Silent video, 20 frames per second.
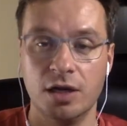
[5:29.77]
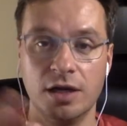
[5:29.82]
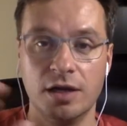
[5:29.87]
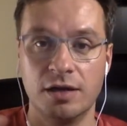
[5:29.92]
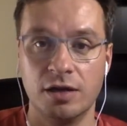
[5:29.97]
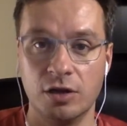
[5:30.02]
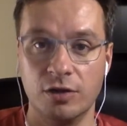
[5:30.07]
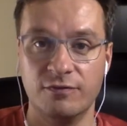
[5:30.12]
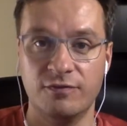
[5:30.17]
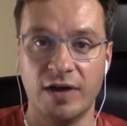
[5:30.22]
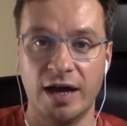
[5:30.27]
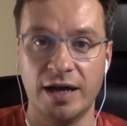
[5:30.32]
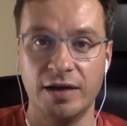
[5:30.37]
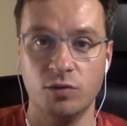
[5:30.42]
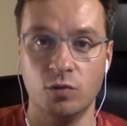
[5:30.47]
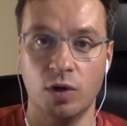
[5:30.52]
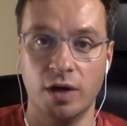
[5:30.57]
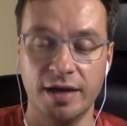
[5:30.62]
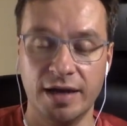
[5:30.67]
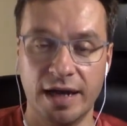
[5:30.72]
So you
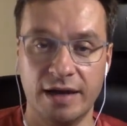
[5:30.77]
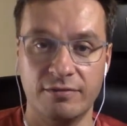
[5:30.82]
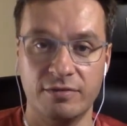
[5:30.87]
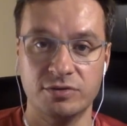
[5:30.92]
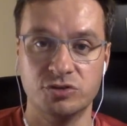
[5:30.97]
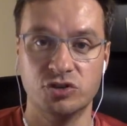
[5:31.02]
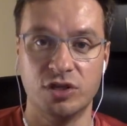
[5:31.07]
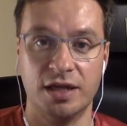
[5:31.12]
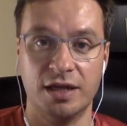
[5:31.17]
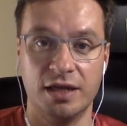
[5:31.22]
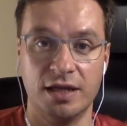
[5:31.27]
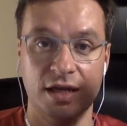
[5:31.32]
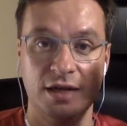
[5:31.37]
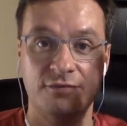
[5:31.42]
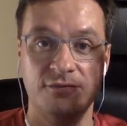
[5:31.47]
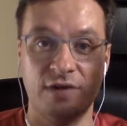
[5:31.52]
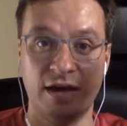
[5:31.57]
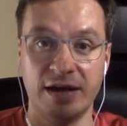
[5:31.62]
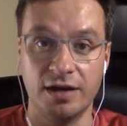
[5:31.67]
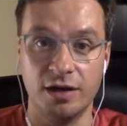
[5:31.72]
find one, have them translate it,
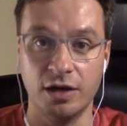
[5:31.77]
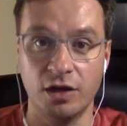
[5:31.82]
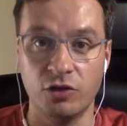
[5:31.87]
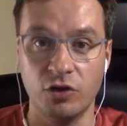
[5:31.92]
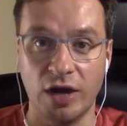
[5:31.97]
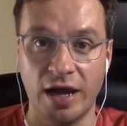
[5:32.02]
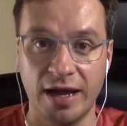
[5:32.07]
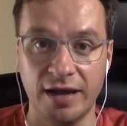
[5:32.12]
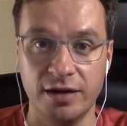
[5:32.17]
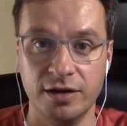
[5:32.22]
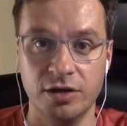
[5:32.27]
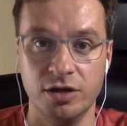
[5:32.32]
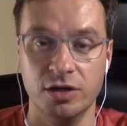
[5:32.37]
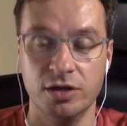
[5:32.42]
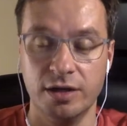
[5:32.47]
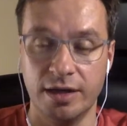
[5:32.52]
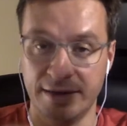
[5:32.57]
find another editor.